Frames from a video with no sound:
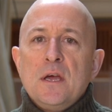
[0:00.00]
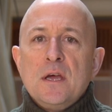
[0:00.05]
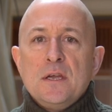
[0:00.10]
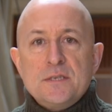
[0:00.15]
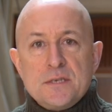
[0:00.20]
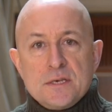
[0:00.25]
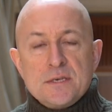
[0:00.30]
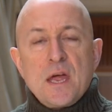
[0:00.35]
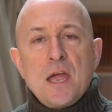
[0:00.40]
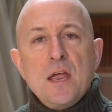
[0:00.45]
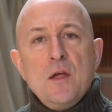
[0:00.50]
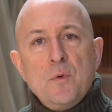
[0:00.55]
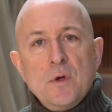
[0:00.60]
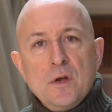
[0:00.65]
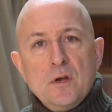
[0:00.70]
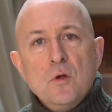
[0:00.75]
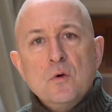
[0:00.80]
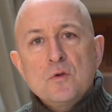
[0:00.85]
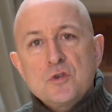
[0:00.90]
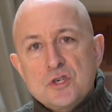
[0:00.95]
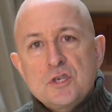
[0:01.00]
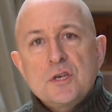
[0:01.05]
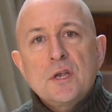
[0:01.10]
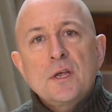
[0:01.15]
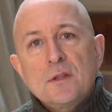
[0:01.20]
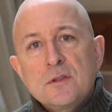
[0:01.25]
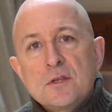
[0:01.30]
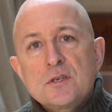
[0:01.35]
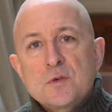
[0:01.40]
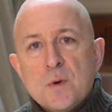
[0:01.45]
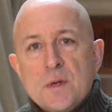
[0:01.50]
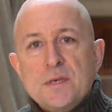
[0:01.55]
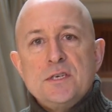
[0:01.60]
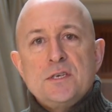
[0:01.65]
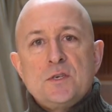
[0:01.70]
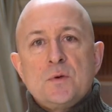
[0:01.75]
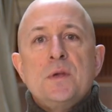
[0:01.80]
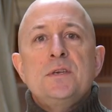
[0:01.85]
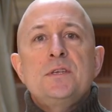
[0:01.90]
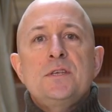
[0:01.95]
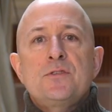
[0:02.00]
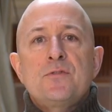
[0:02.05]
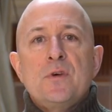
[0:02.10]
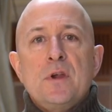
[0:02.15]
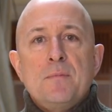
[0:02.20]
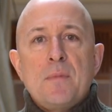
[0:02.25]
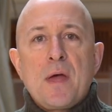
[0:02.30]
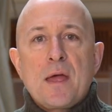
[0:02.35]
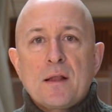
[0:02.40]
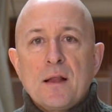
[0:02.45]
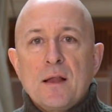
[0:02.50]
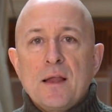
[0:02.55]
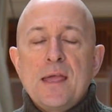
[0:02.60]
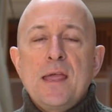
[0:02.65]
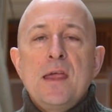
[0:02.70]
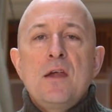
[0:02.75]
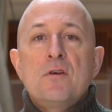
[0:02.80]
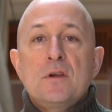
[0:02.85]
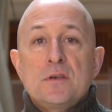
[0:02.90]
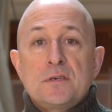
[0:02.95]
and today we're launching the 2023 medal here